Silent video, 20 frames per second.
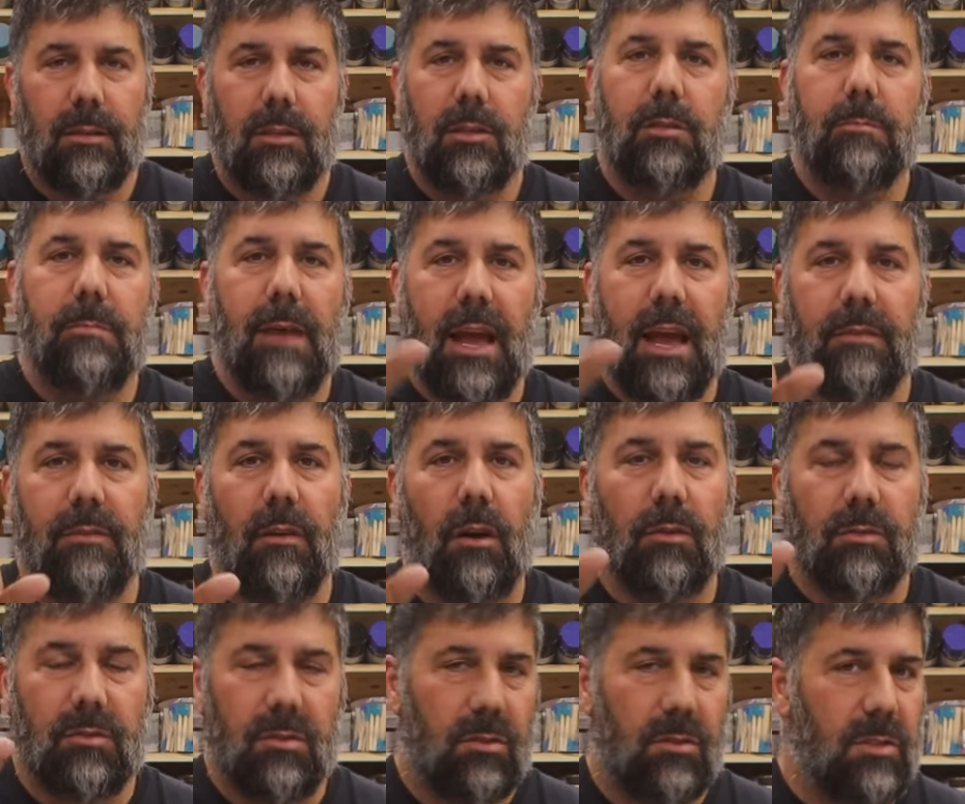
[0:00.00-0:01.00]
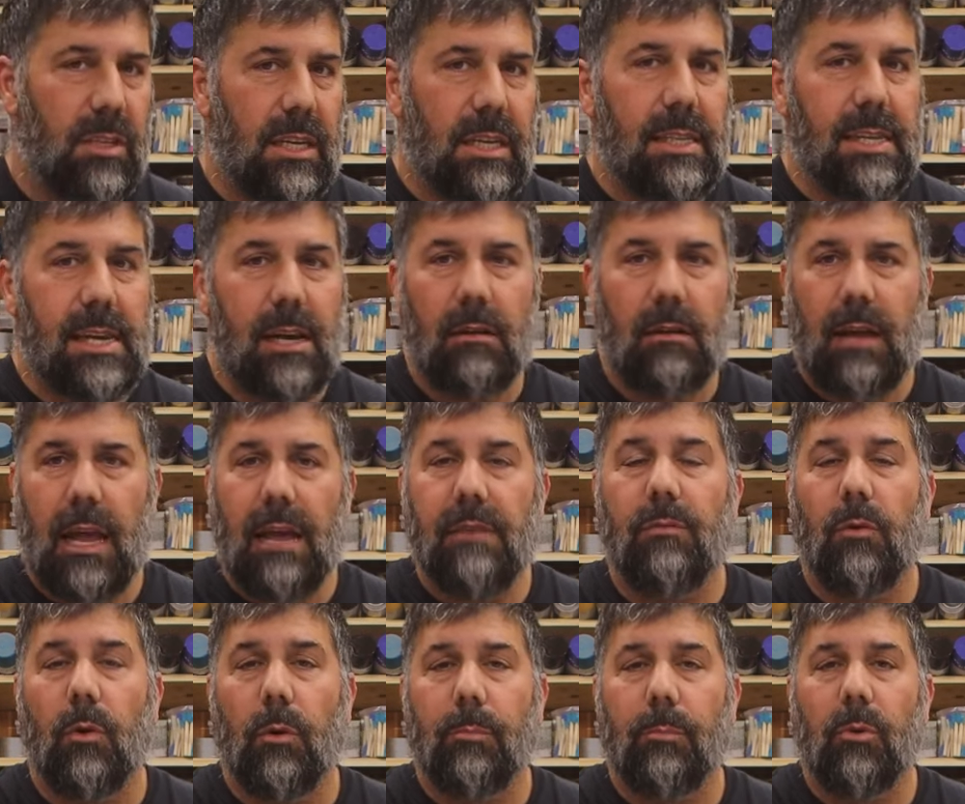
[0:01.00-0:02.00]
You may have also seen the
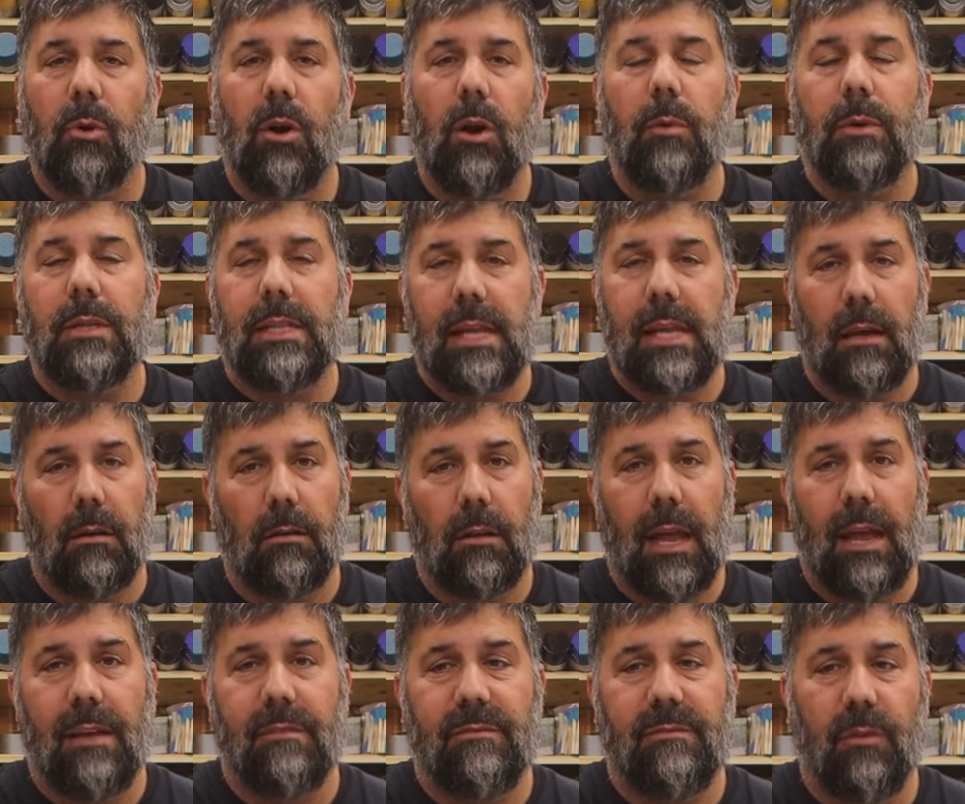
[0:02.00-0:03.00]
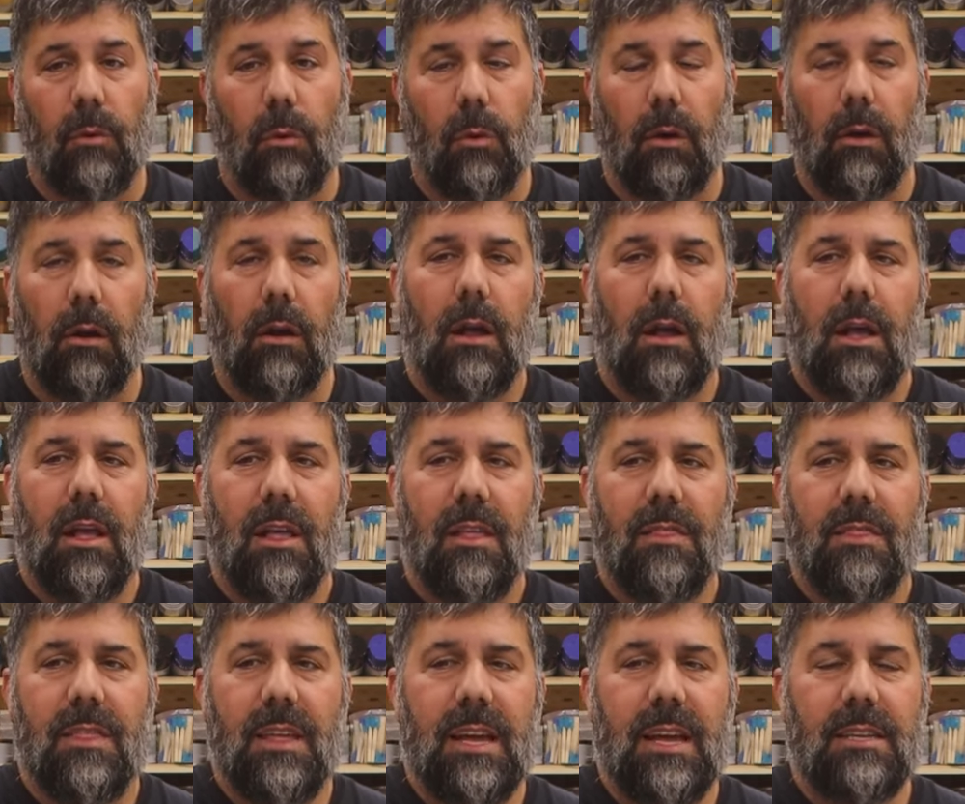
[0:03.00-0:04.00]
LK4 Pro and the LK4.
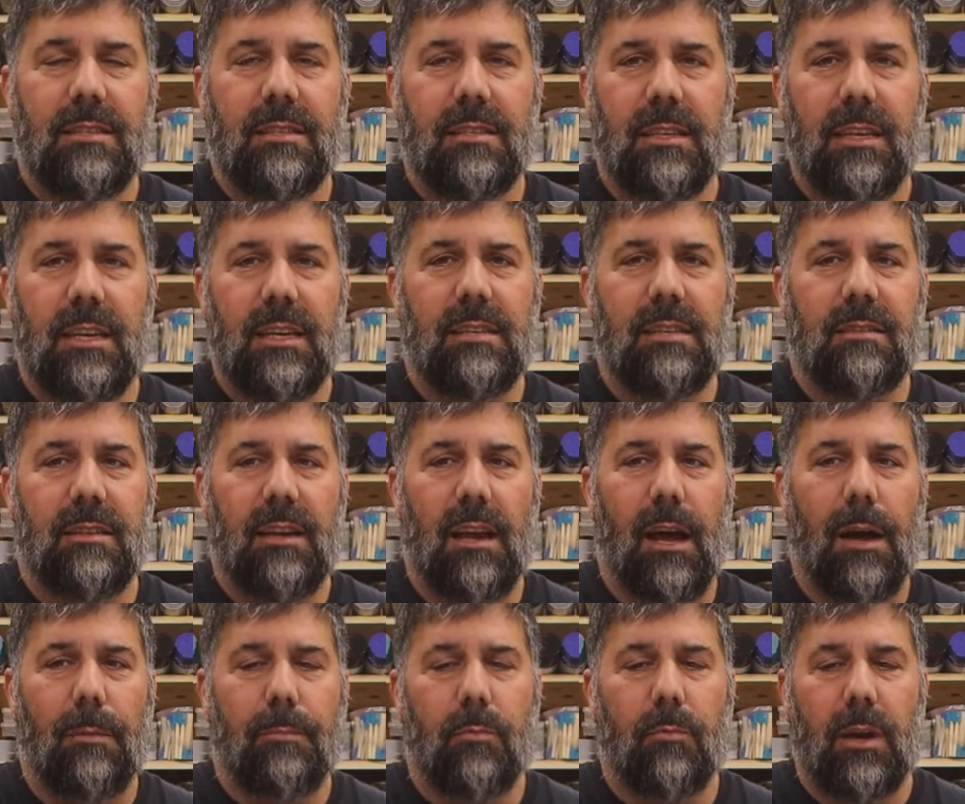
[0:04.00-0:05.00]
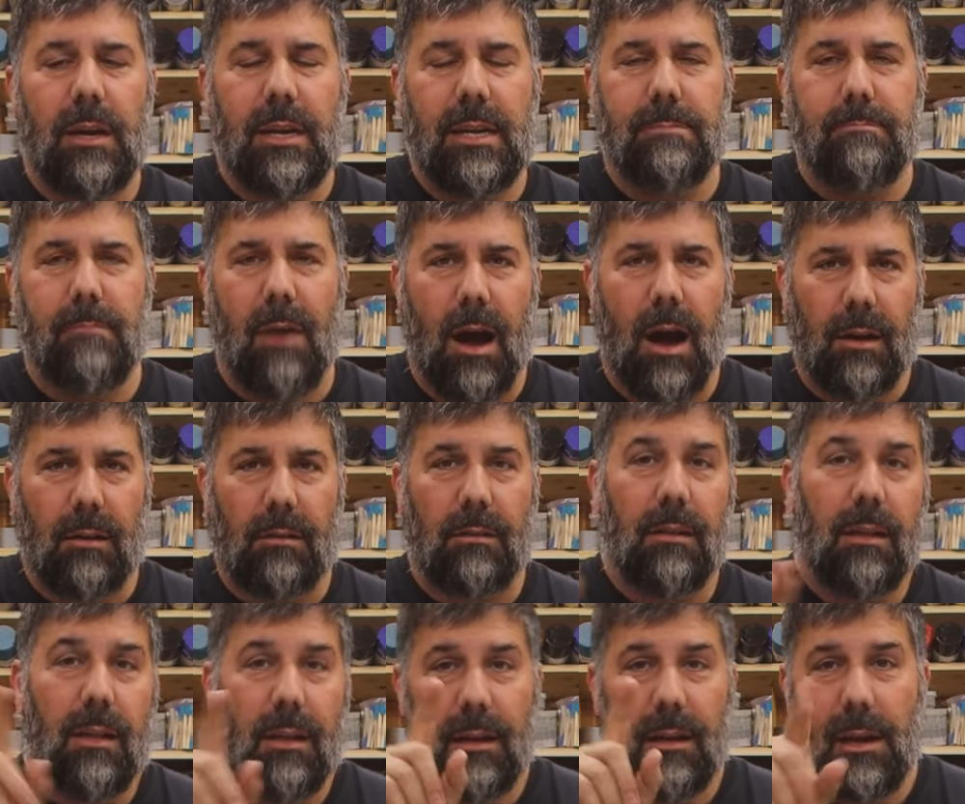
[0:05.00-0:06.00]
This is an upgraded
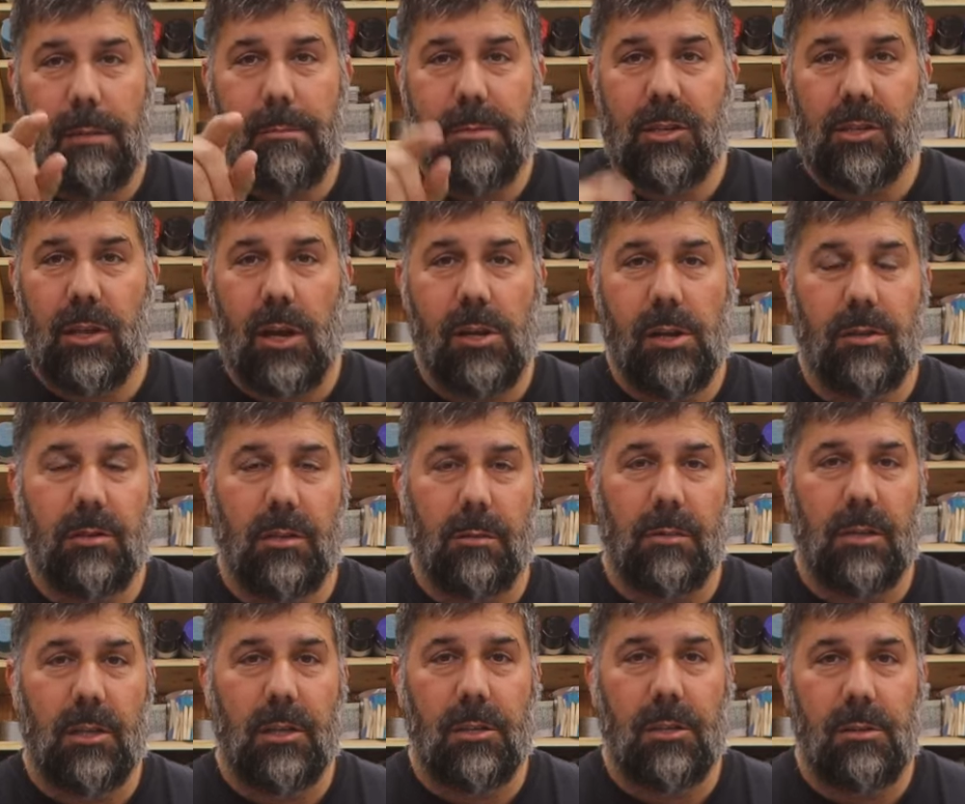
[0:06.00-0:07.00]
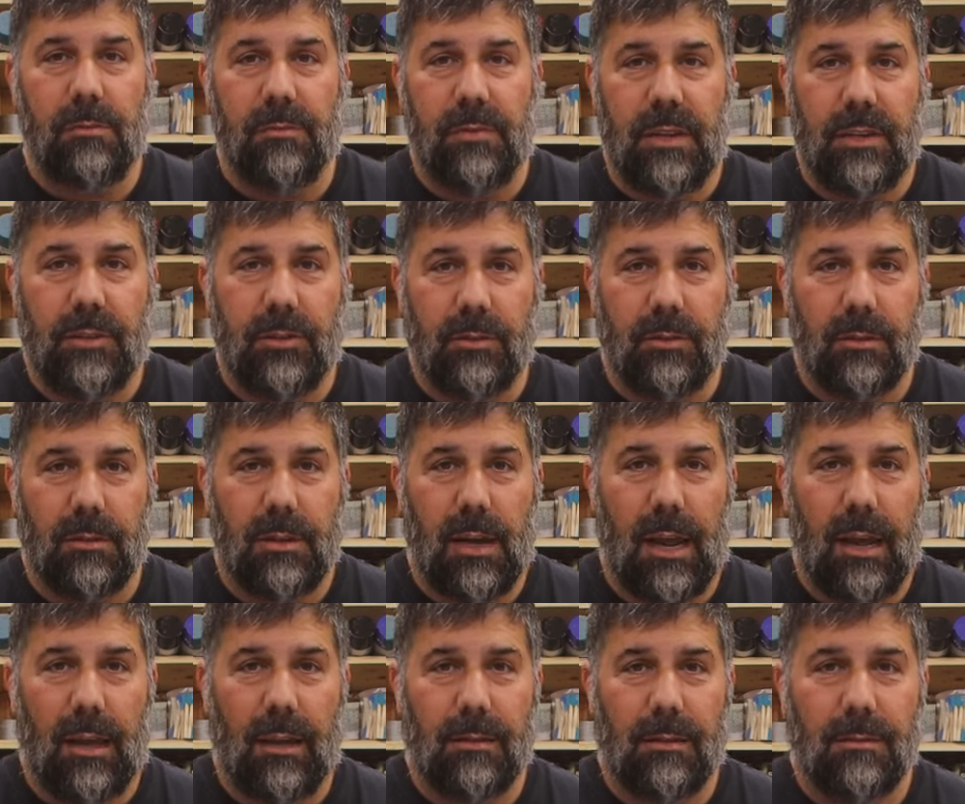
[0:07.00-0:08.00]
model. Let me show you some of the new features it
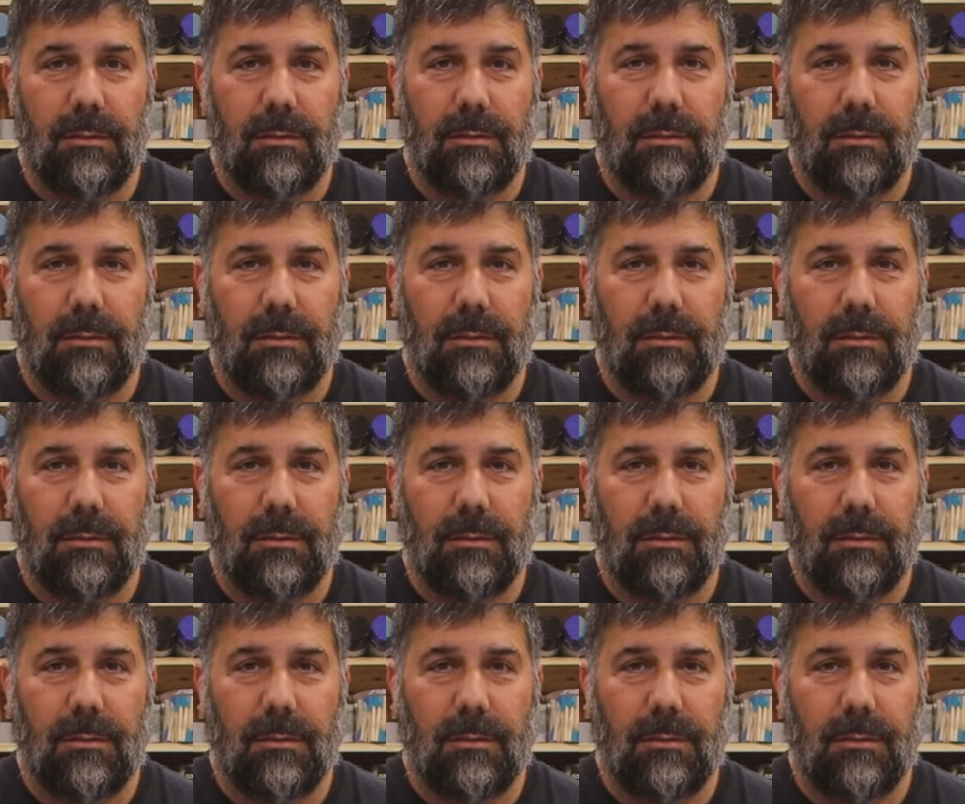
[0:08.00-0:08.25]
has.